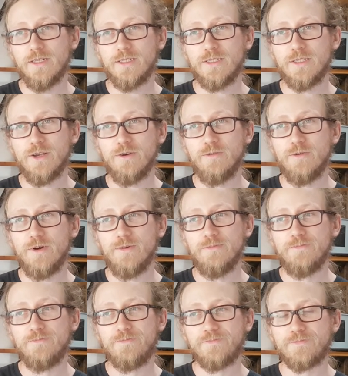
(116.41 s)
So
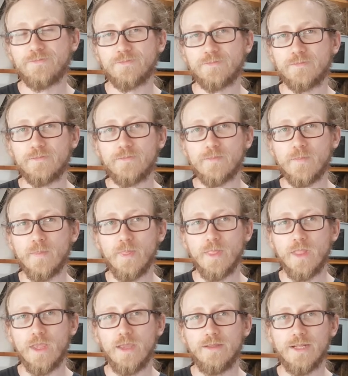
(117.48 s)
um,
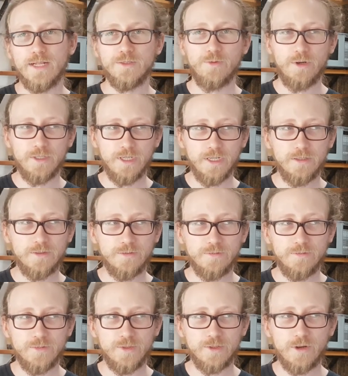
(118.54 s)
that's what I did.
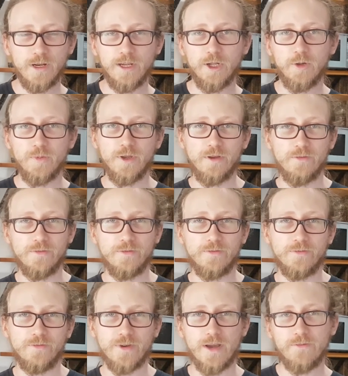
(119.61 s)
Took a little bit of
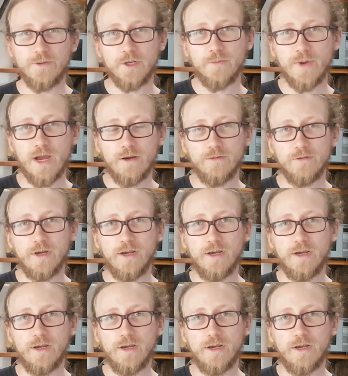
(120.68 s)
faffing about.